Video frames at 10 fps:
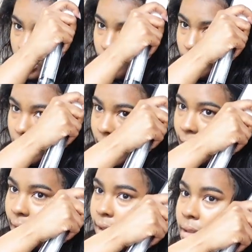the
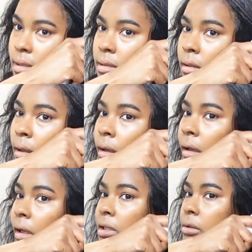place.
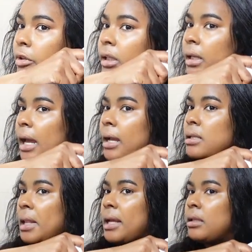It's really nice.
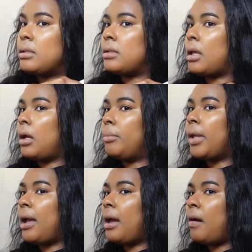I like the setup.
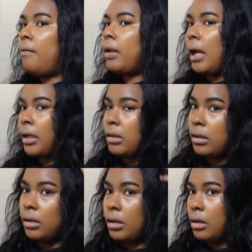They have like
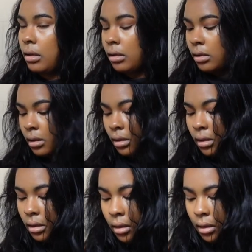the
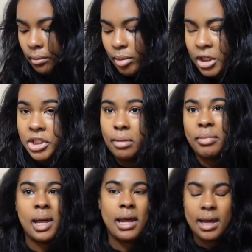punching
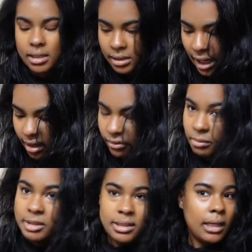bags hanging from
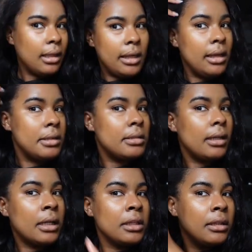the ceilings,
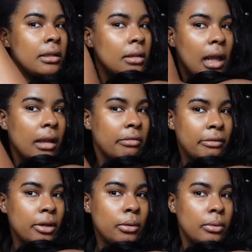and I think they're like
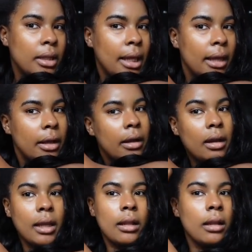filled with
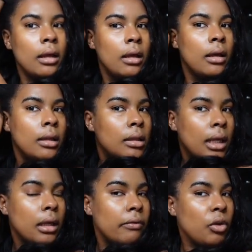air, and they
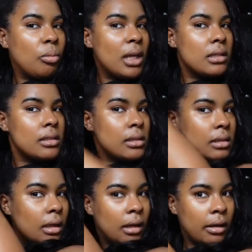give you mitts and
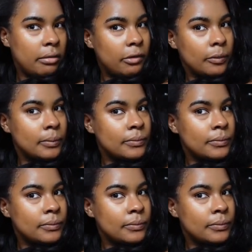stuff,